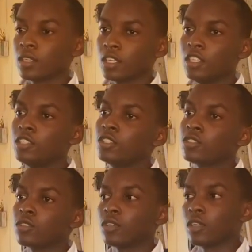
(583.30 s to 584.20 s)
a
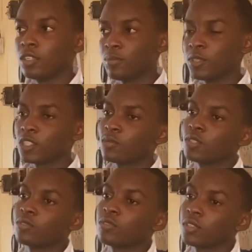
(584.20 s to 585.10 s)
digital
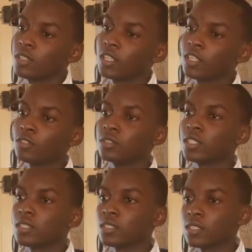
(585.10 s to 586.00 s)
replacement for the analog
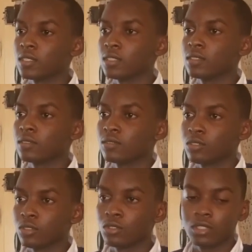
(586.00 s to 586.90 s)
testers.
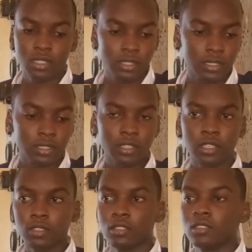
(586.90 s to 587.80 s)
Now this,
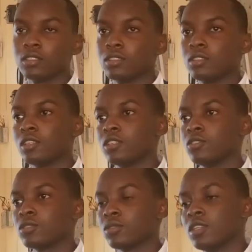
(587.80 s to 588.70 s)
in the
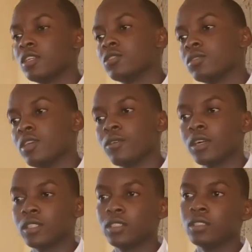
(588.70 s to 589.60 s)
today
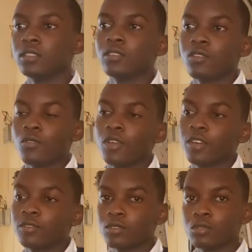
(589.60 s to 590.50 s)
world, we
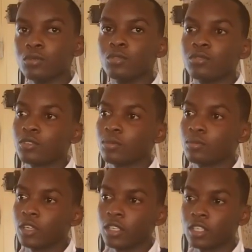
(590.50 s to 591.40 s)
have to move
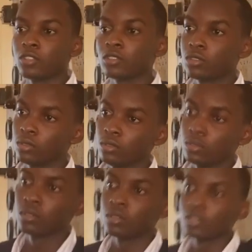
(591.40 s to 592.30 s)
from analog to
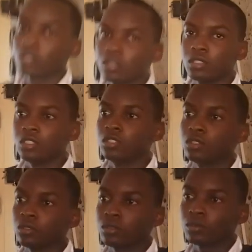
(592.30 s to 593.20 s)

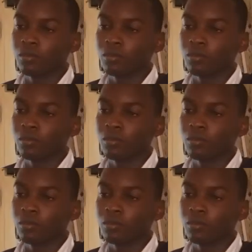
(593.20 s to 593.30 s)
digital.